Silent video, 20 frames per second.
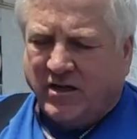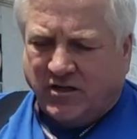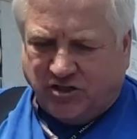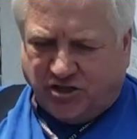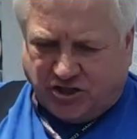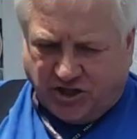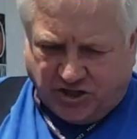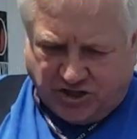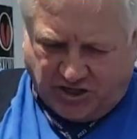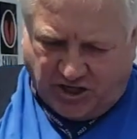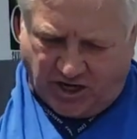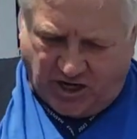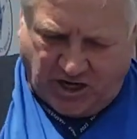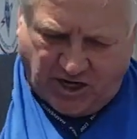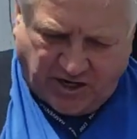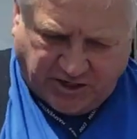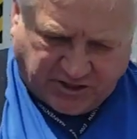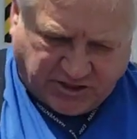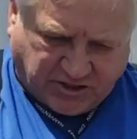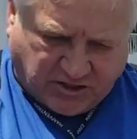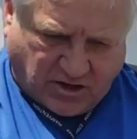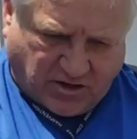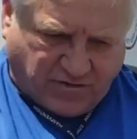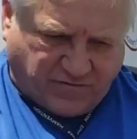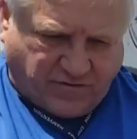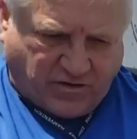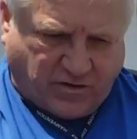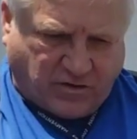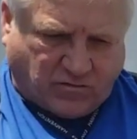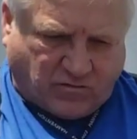just east
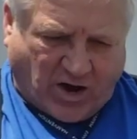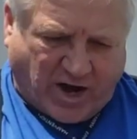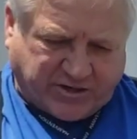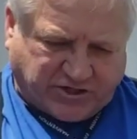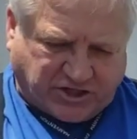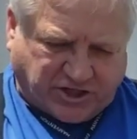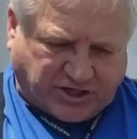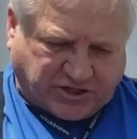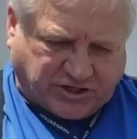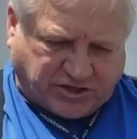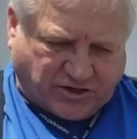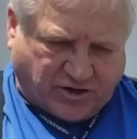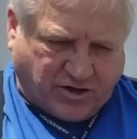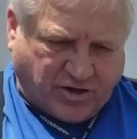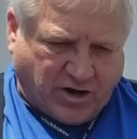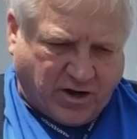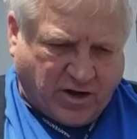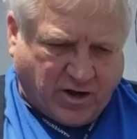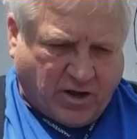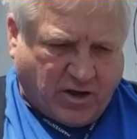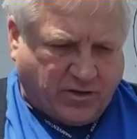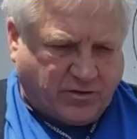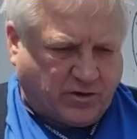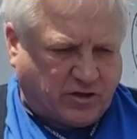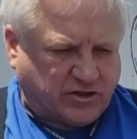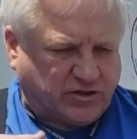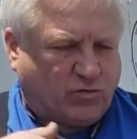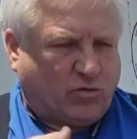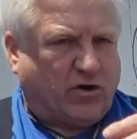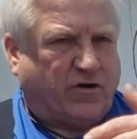of Rochester,
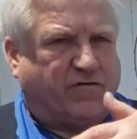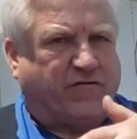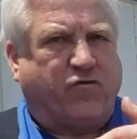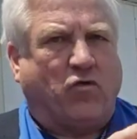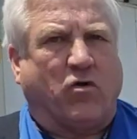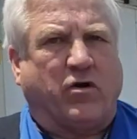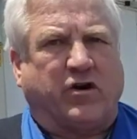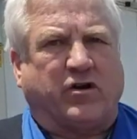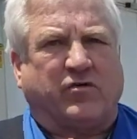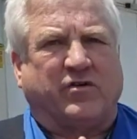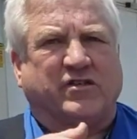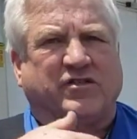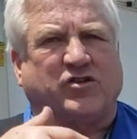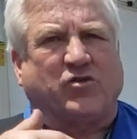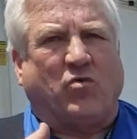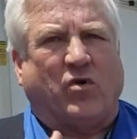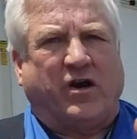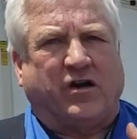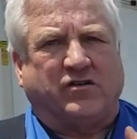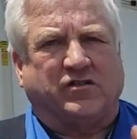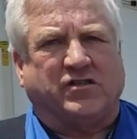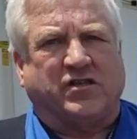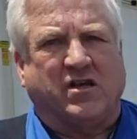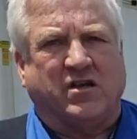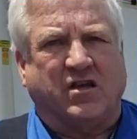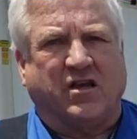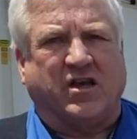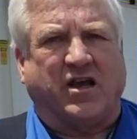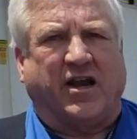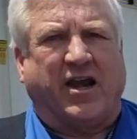there's where 4 grid squares
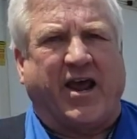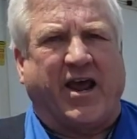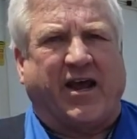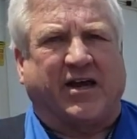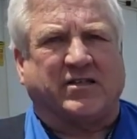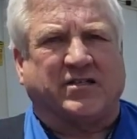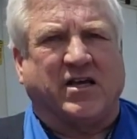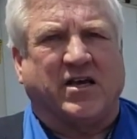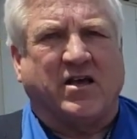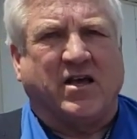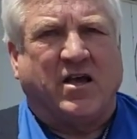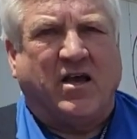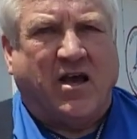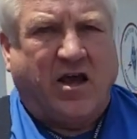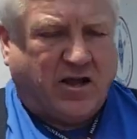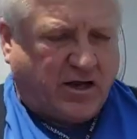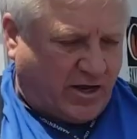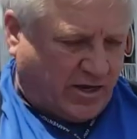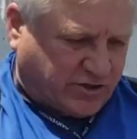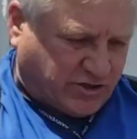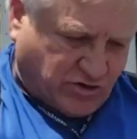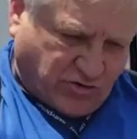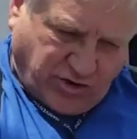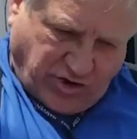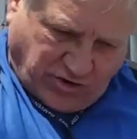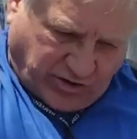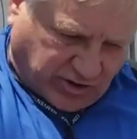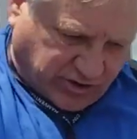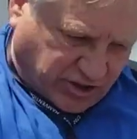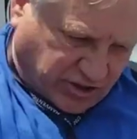connect, and so
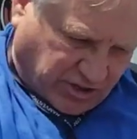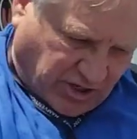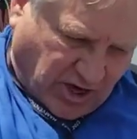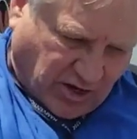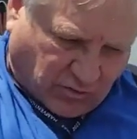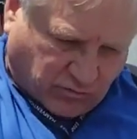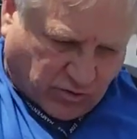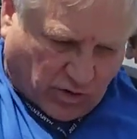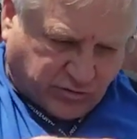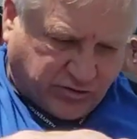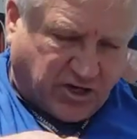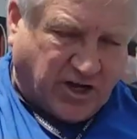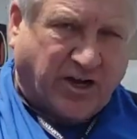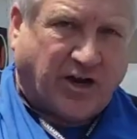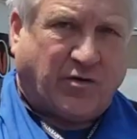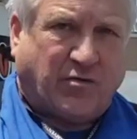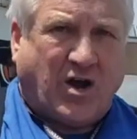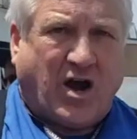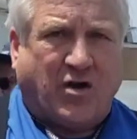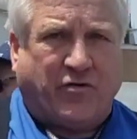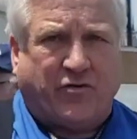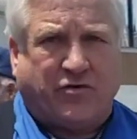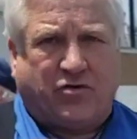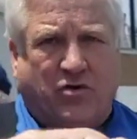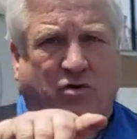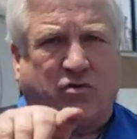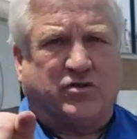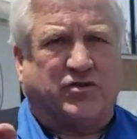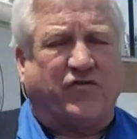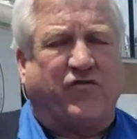you can just kind of rotate around
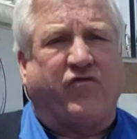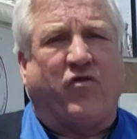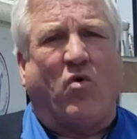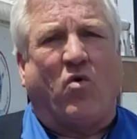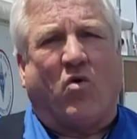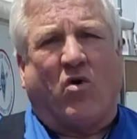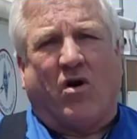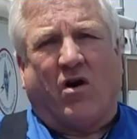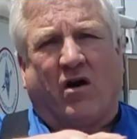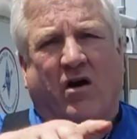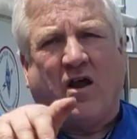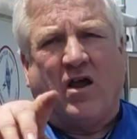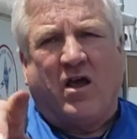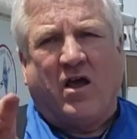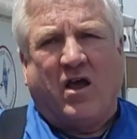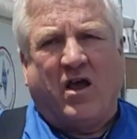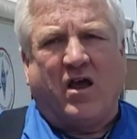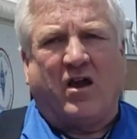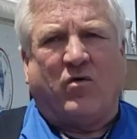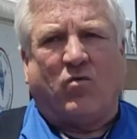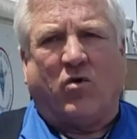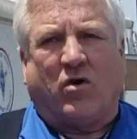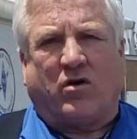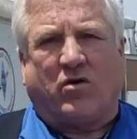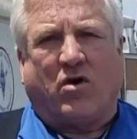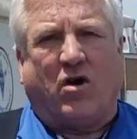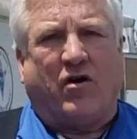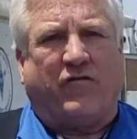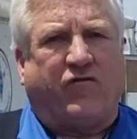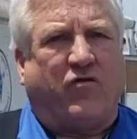those 4 and
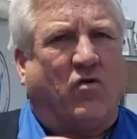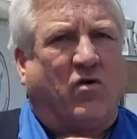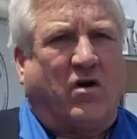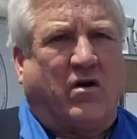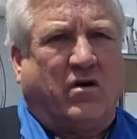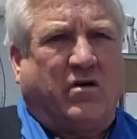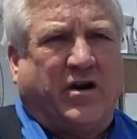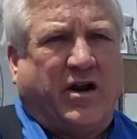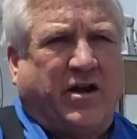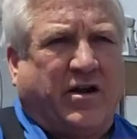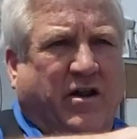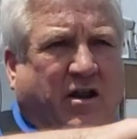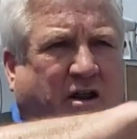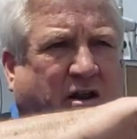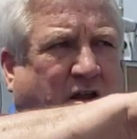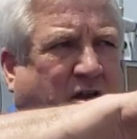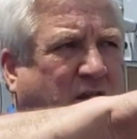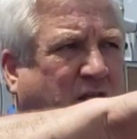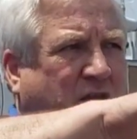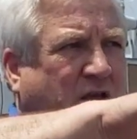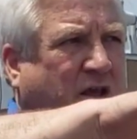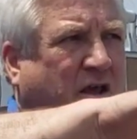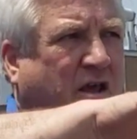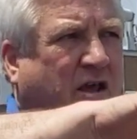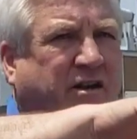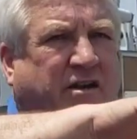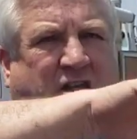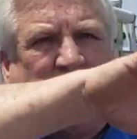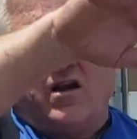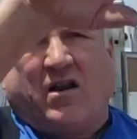work all 4 and
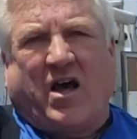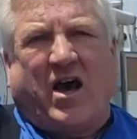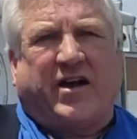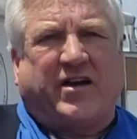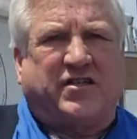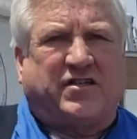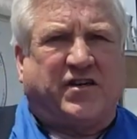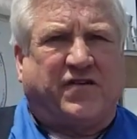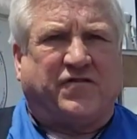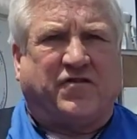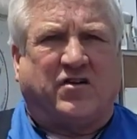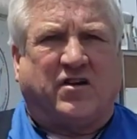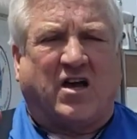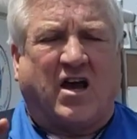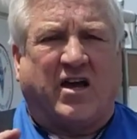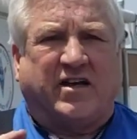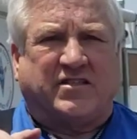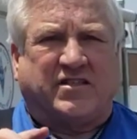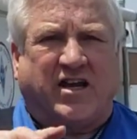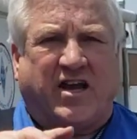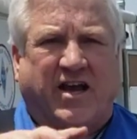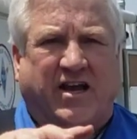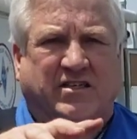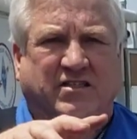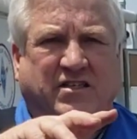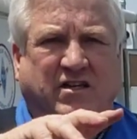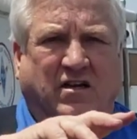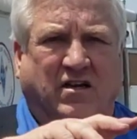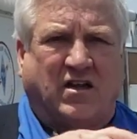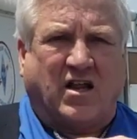get a lot of different
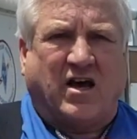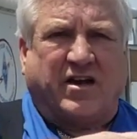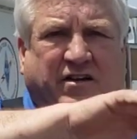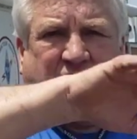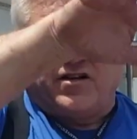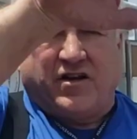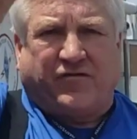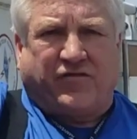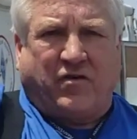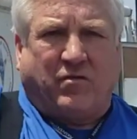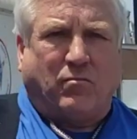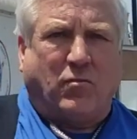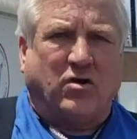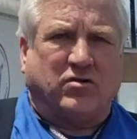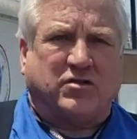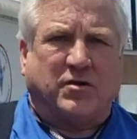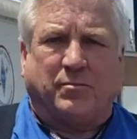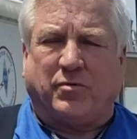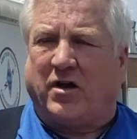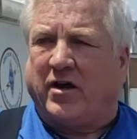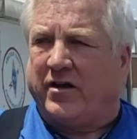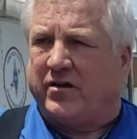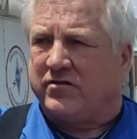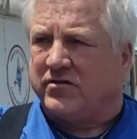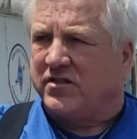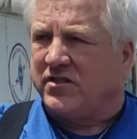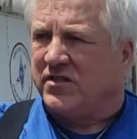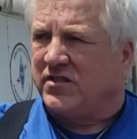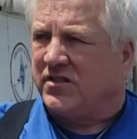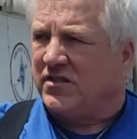contacts and a lot of different
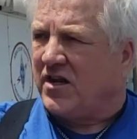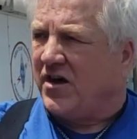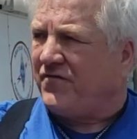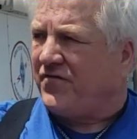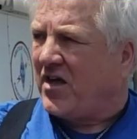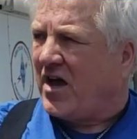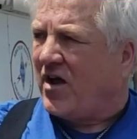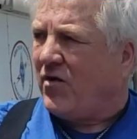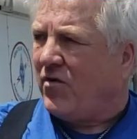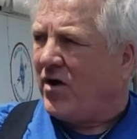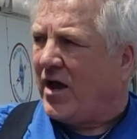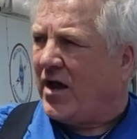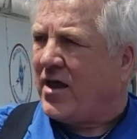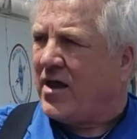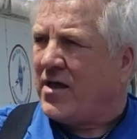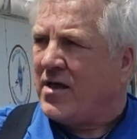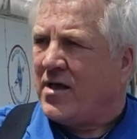multipliers and stuff that way.